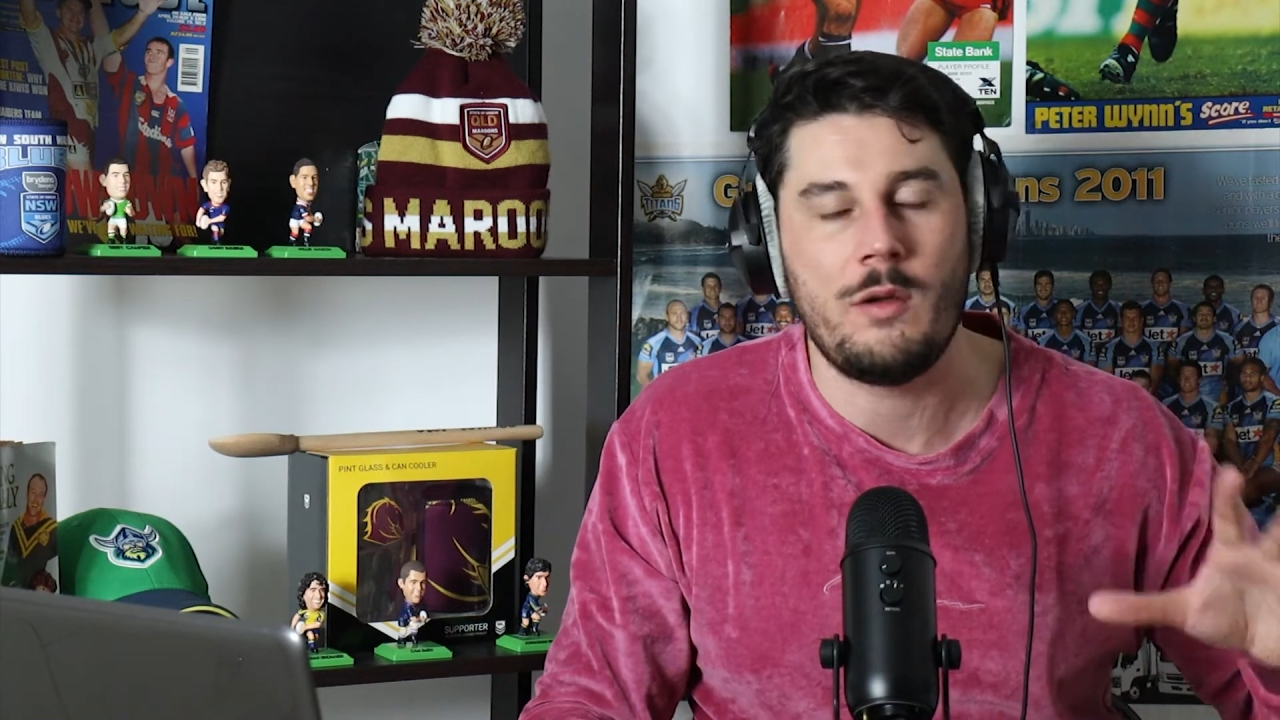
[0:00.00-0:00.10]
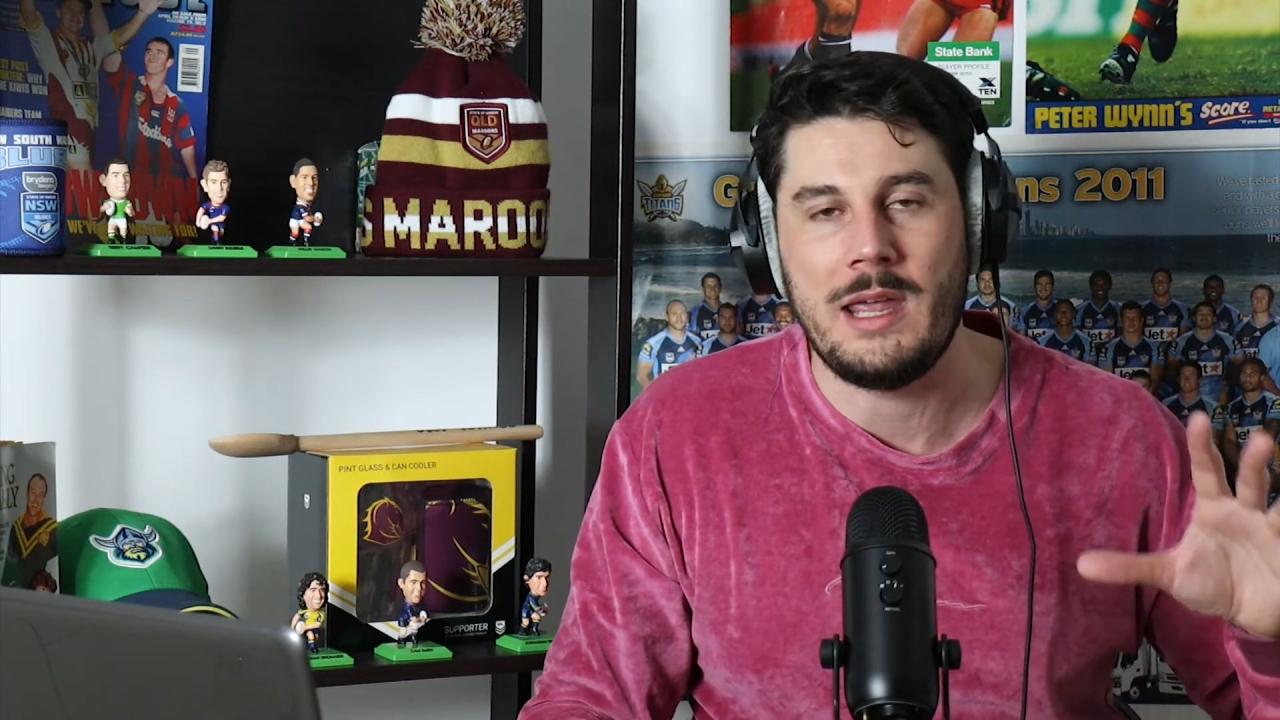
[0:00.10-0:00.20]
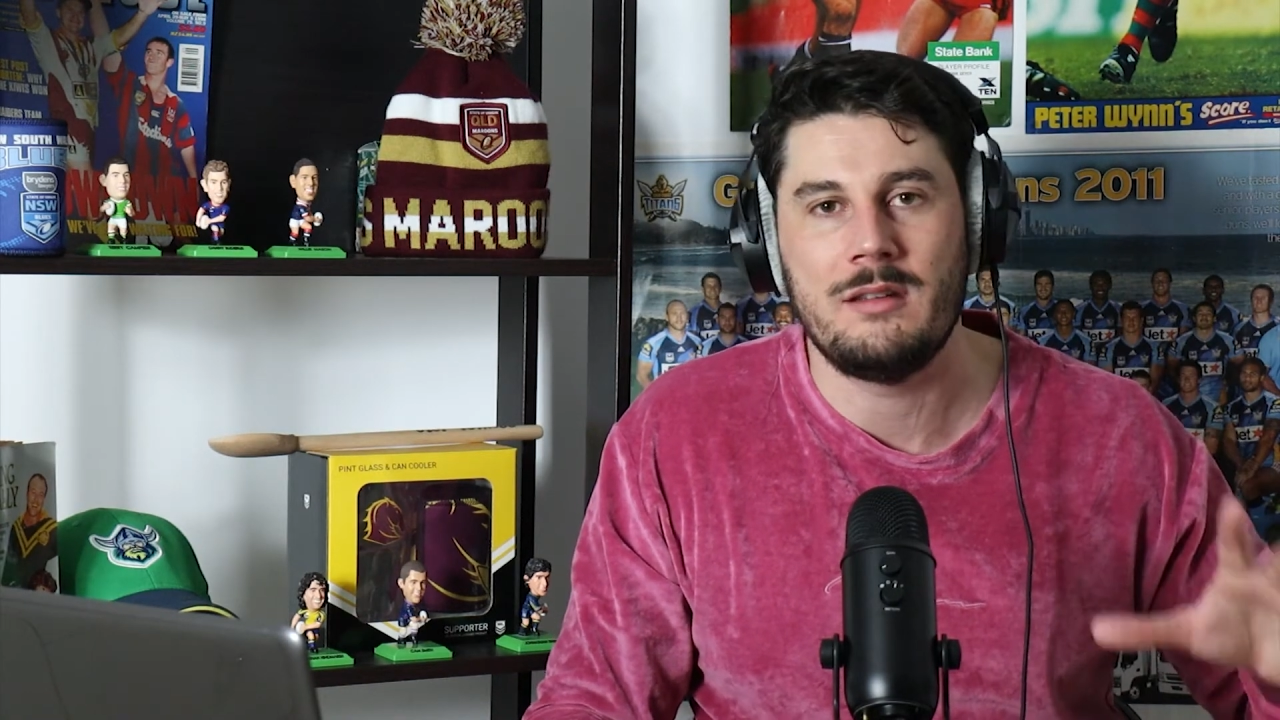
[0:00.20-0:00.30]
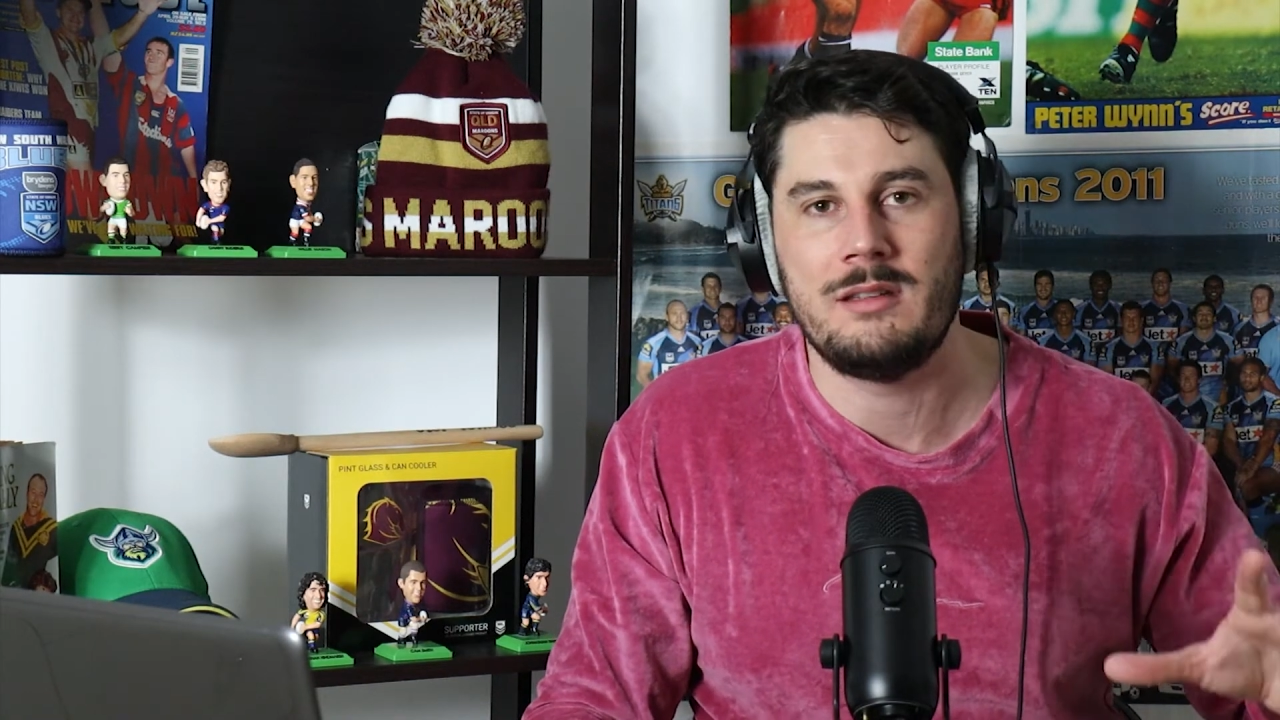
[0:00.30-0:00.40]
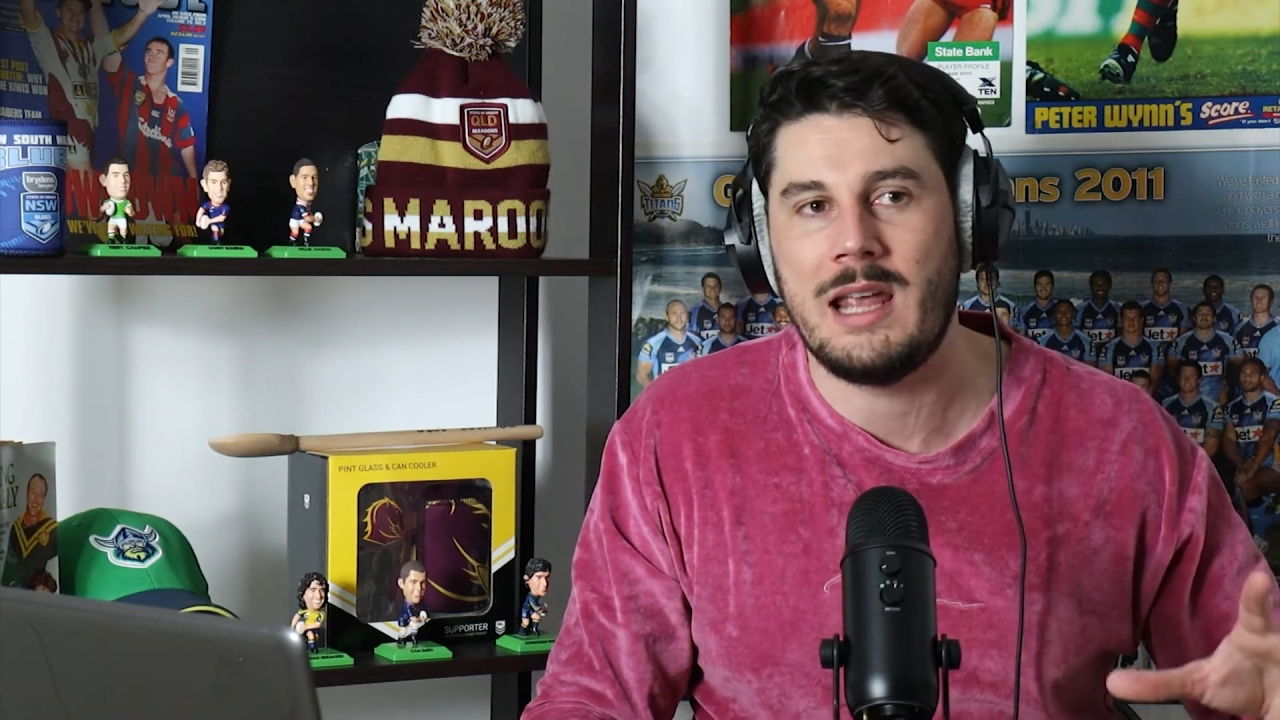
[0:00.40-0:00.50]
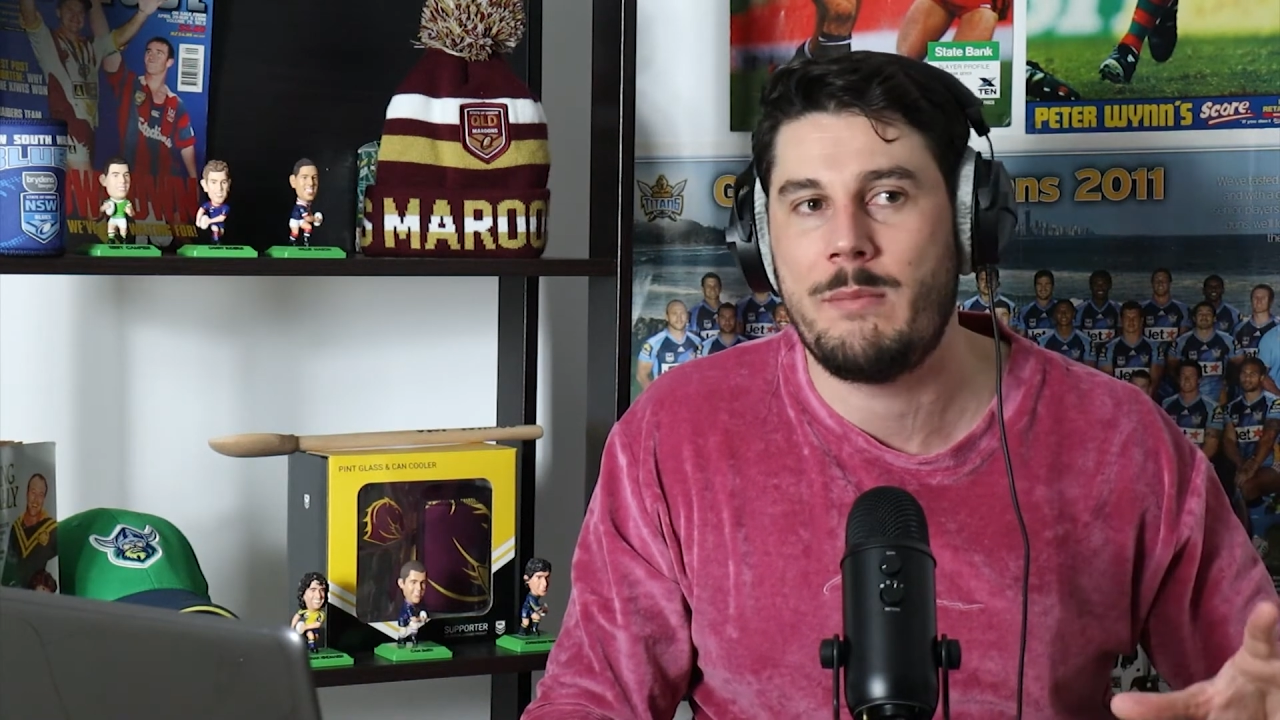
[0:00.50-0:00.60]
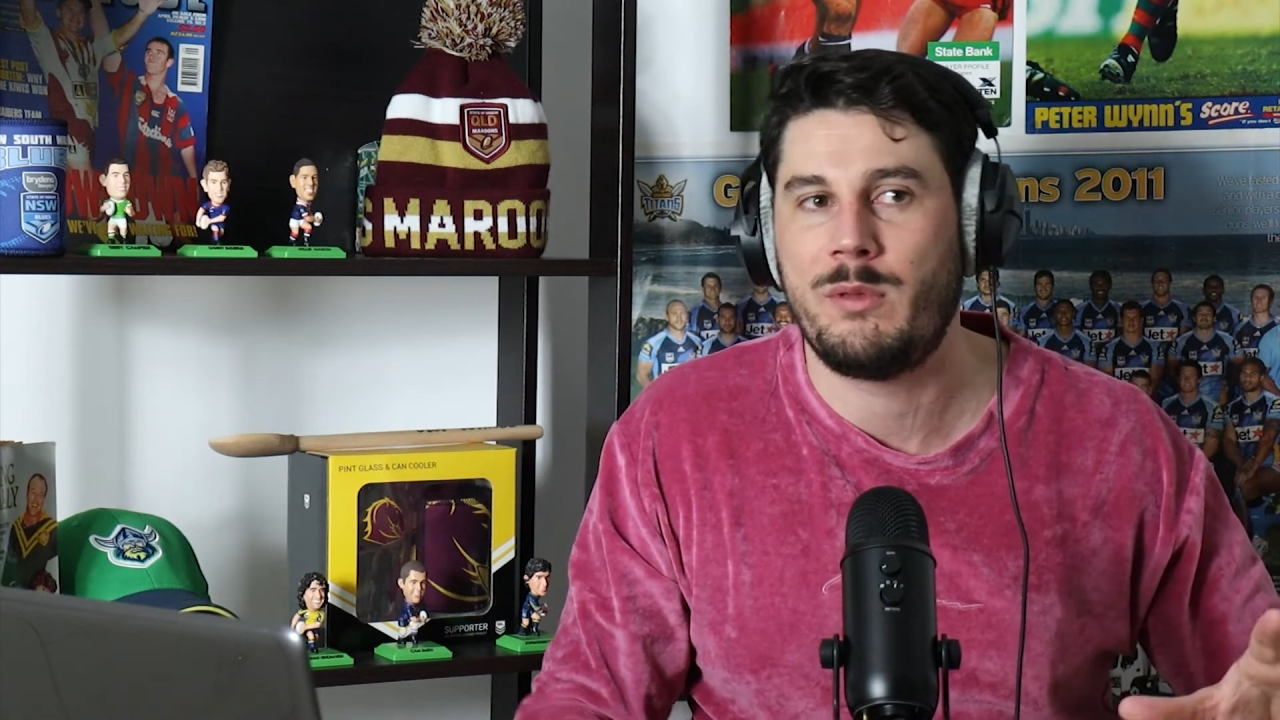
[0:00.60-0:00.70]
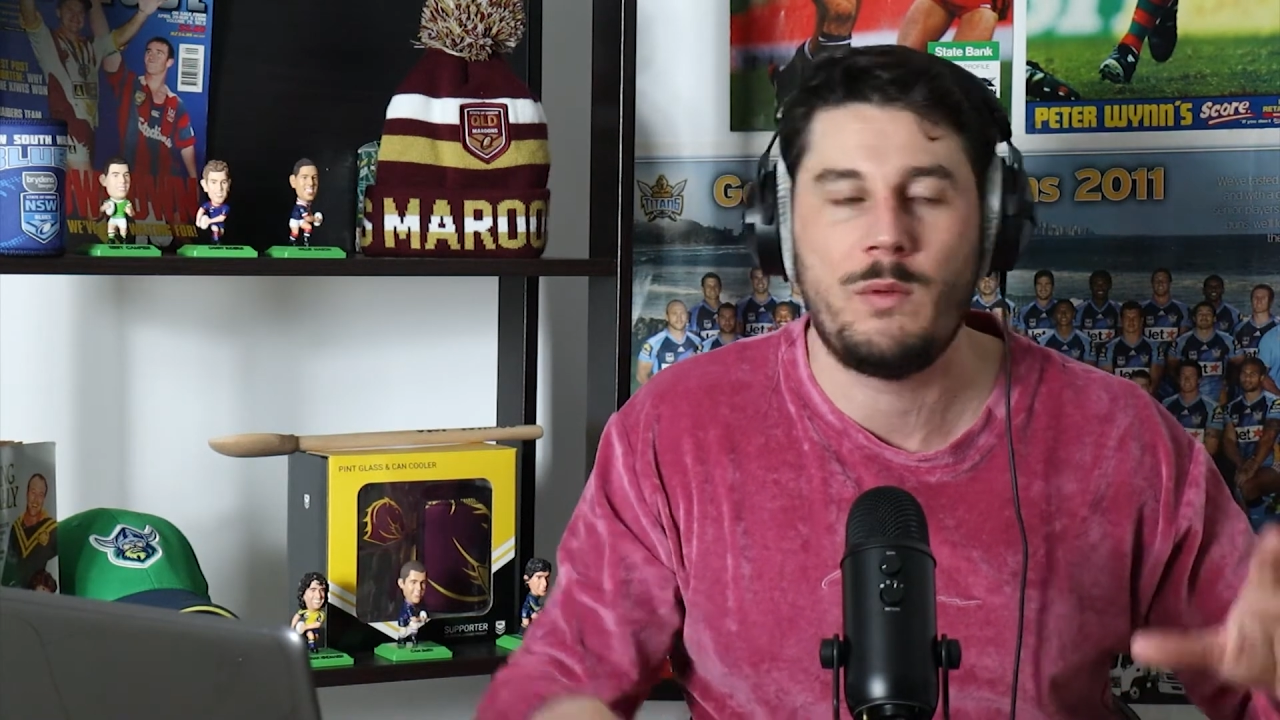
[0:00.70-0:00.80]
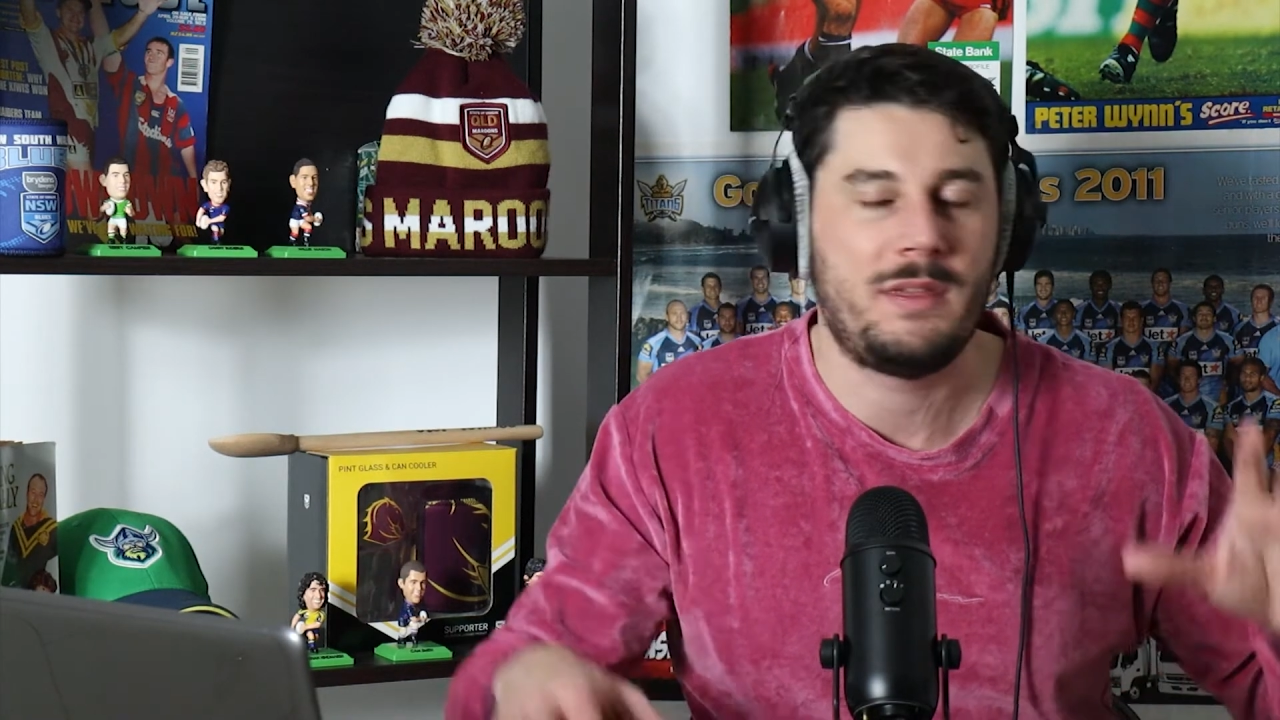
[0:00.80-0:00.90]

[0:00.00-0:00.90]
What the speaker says: in-depth